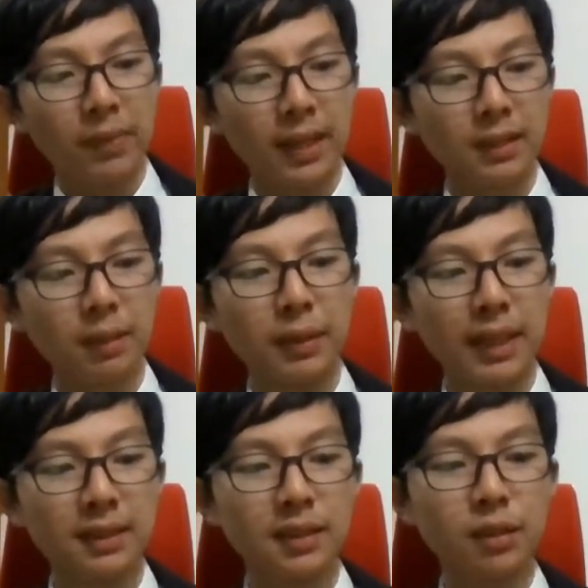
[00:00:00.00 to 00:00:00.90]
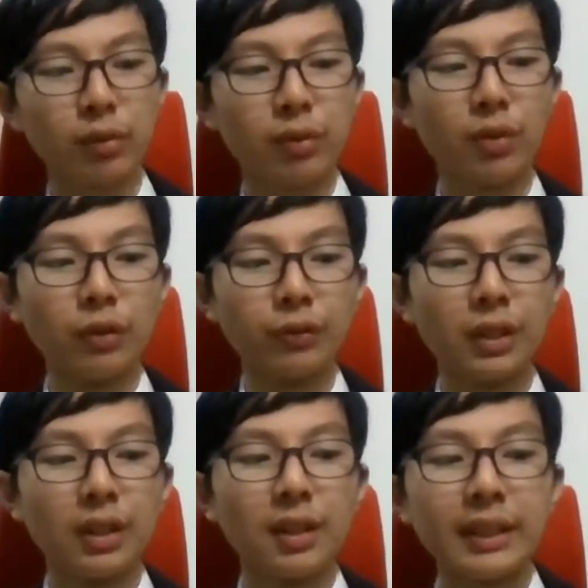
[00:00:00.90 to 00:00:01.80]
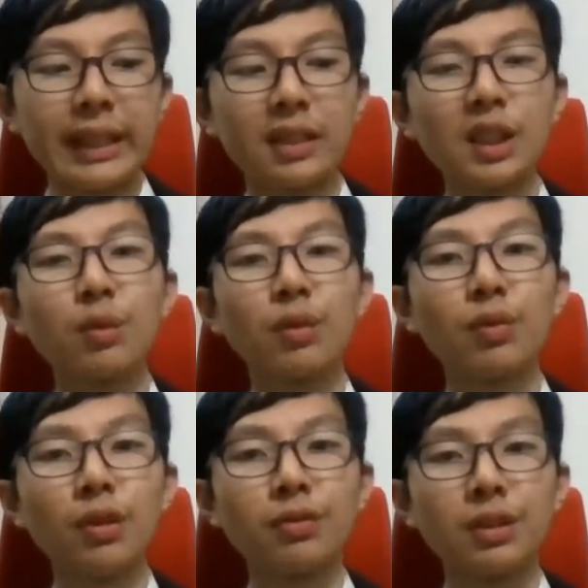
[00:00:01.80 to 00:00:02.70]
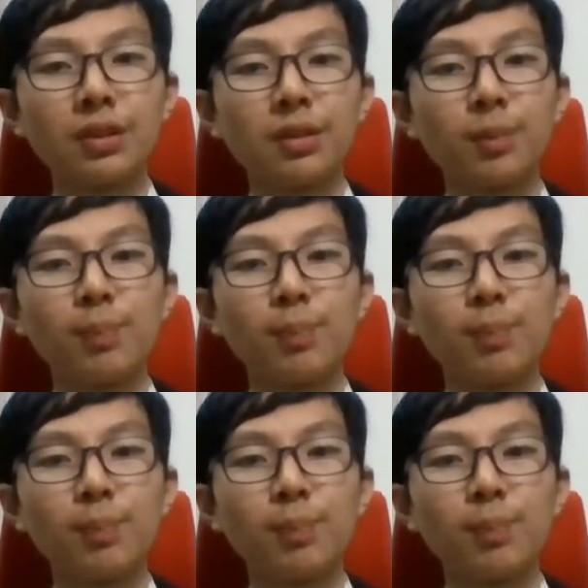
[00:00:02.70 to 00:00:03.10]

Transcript: Next up, Dances with Wolves. Dances with Wolves is